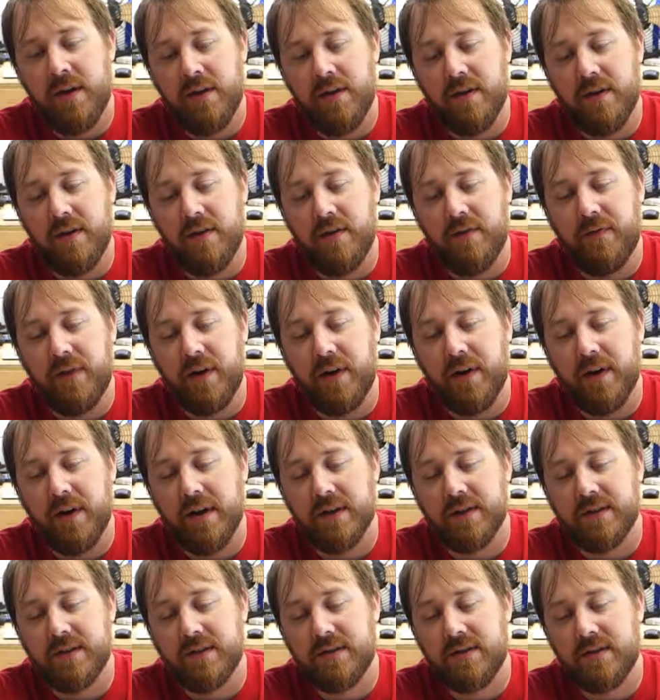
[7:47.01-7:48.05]
They're in
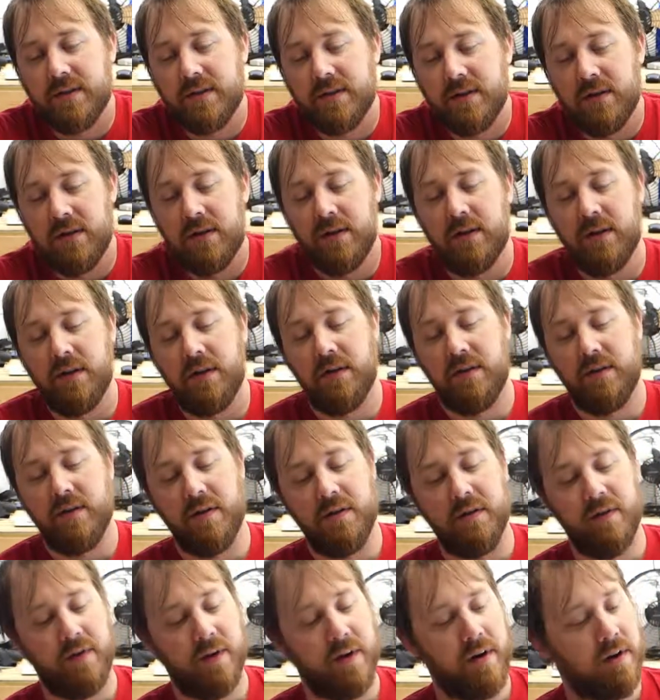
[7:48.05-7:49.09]
various
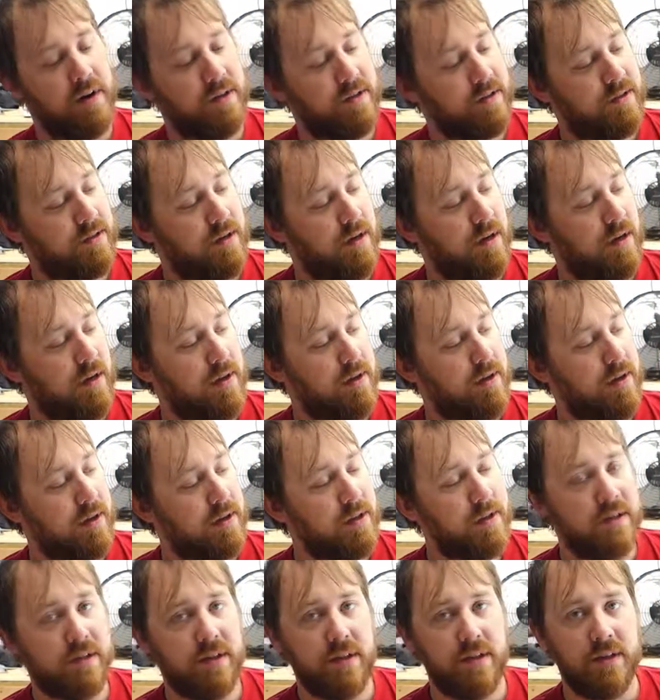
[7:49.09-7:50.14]

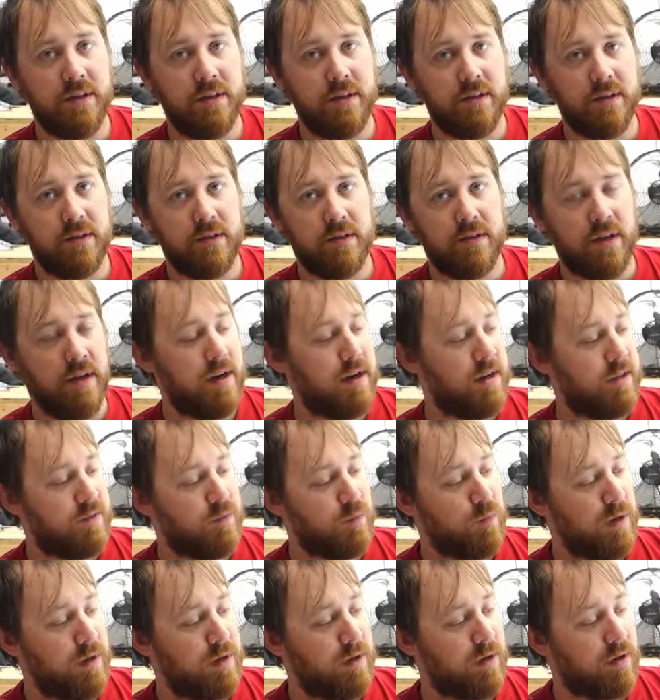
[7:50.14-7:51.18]
thicknesses, and it's
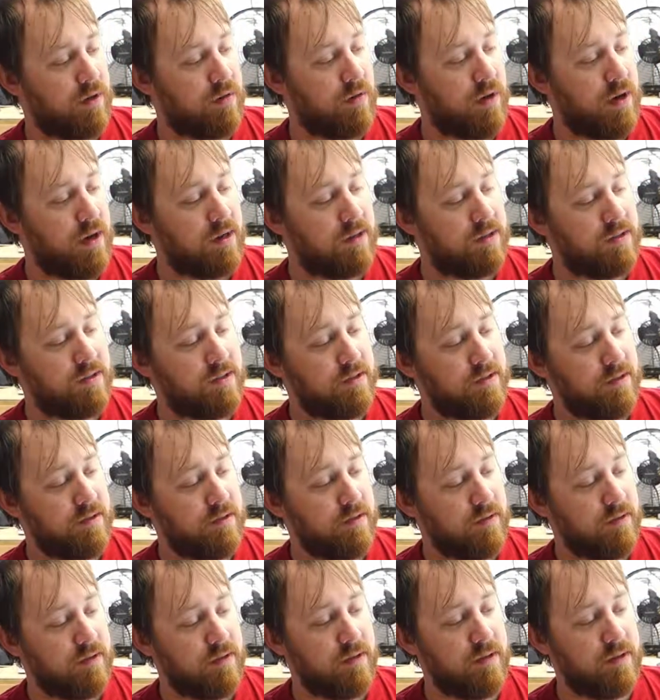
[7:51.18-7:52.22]
written across
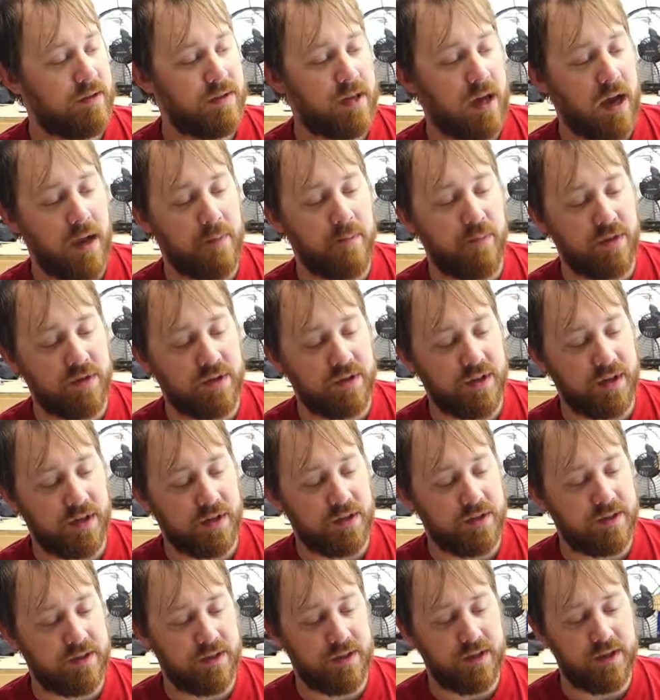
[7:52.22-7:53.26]
the top which
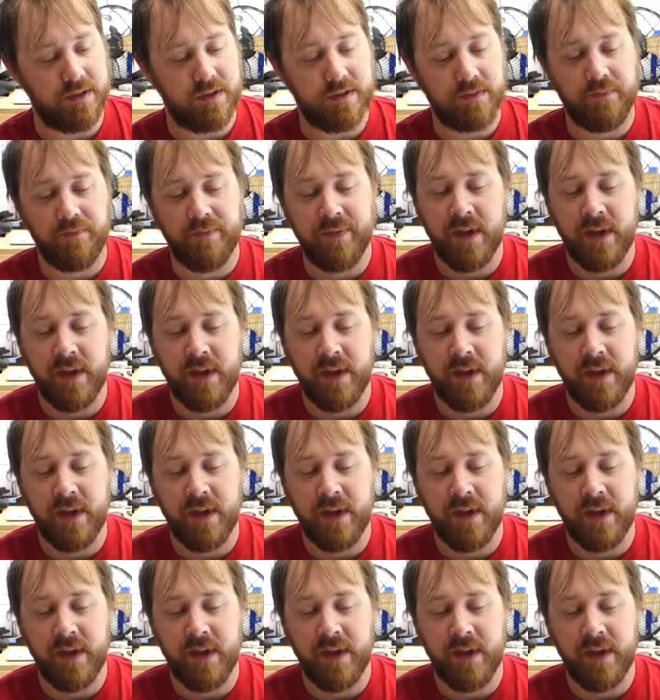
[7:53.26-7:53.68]
thickness it is.